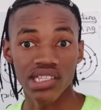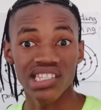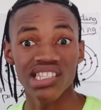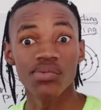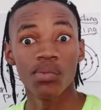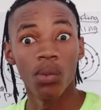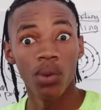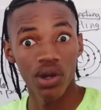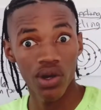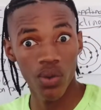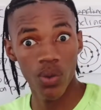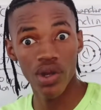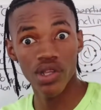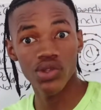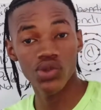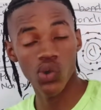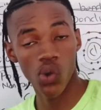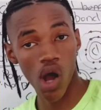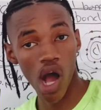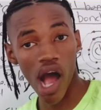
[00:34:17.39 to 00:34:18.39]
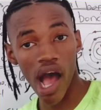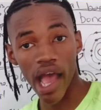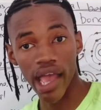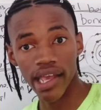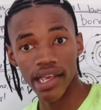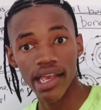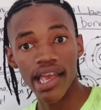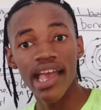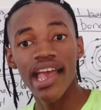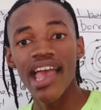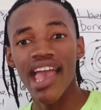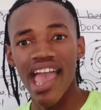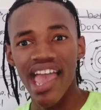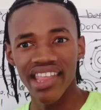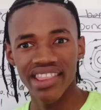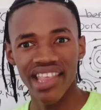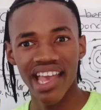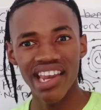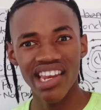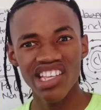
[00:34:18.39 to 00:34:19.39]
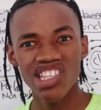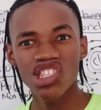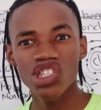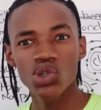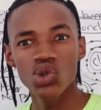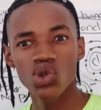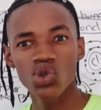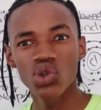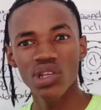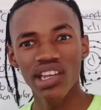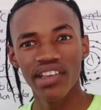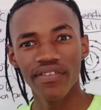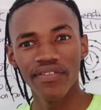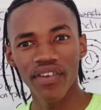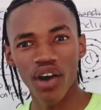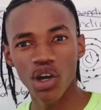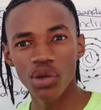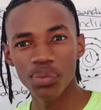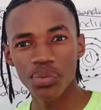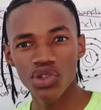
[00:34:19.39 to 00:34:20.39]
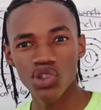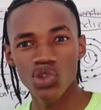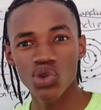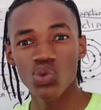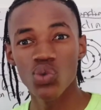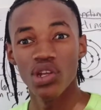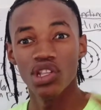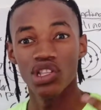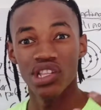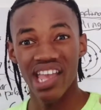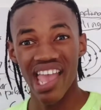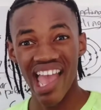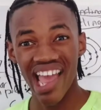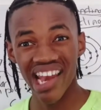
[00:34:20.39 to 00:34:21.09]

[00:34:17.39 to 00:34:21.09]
It's moderate to high, and that is usually found between